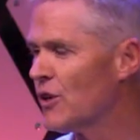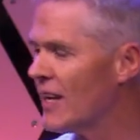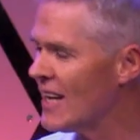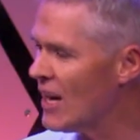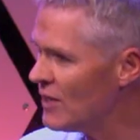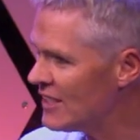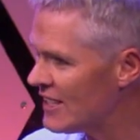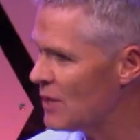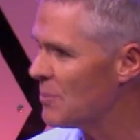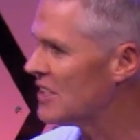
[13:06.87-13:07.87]
You can only
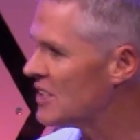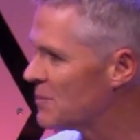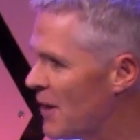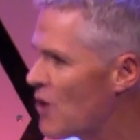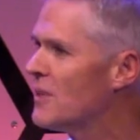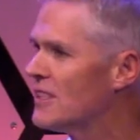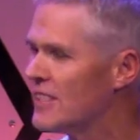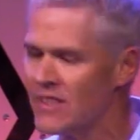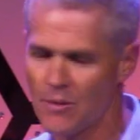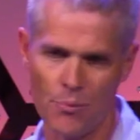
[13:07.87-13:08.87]
set up
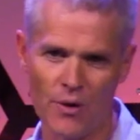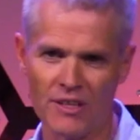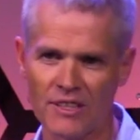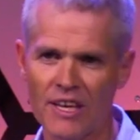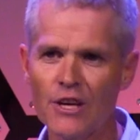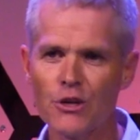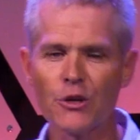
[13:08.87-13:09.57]
experiments in the present.